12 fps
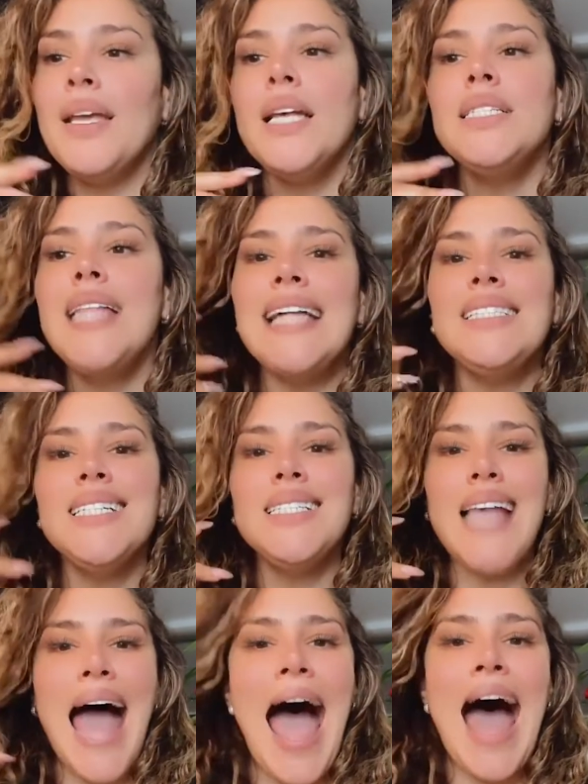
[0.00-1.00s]
Because that
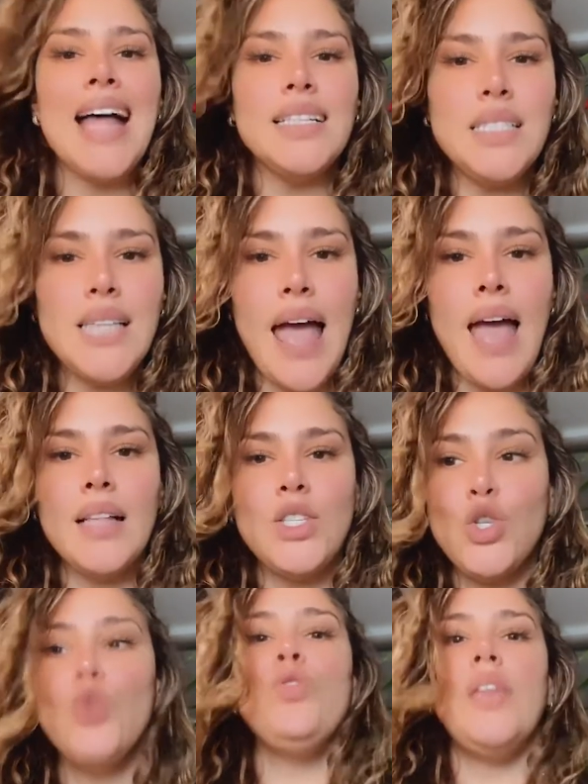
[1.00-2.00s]
just adds
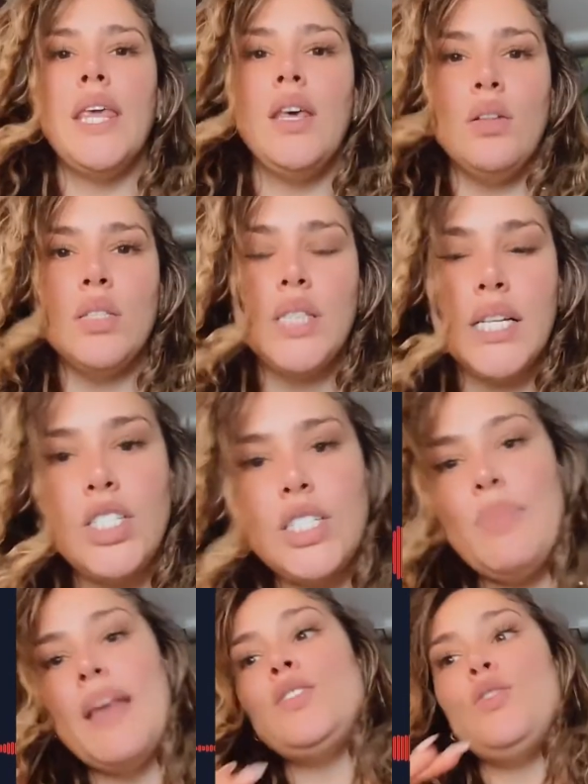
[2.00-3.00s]
to the guilt. It
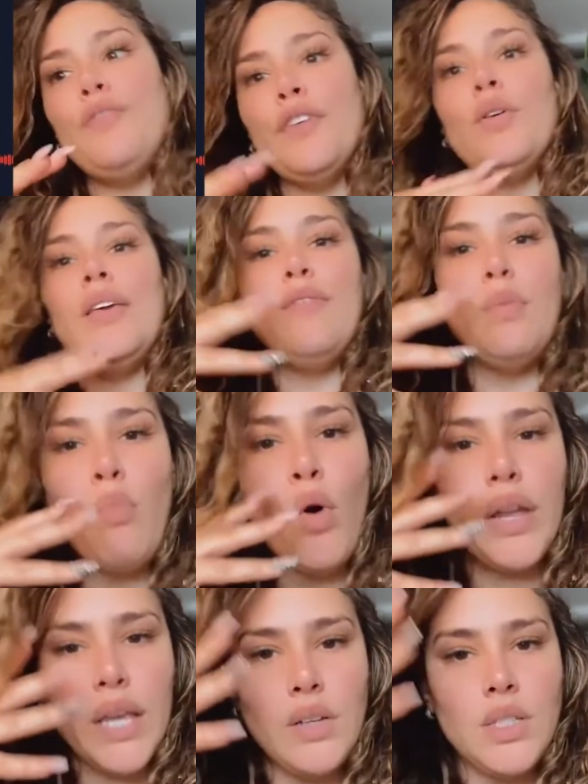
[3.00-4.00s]
just makes you feel even
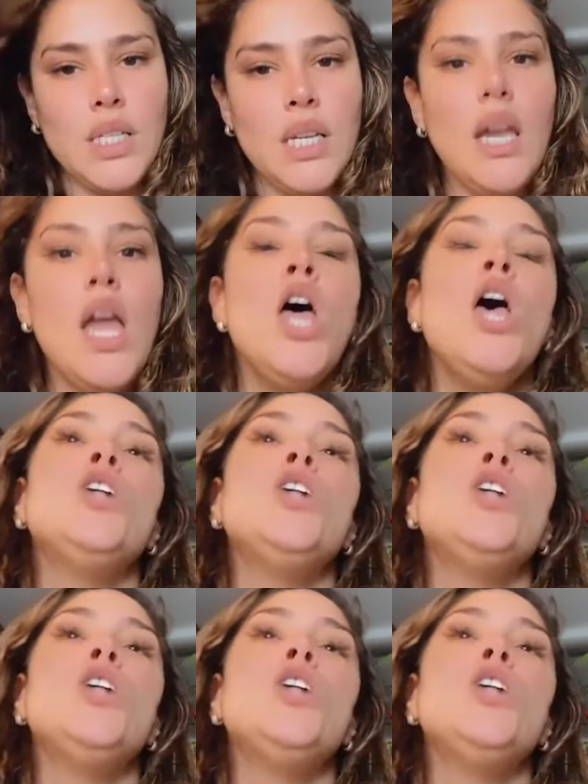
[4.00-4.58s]
more guilty.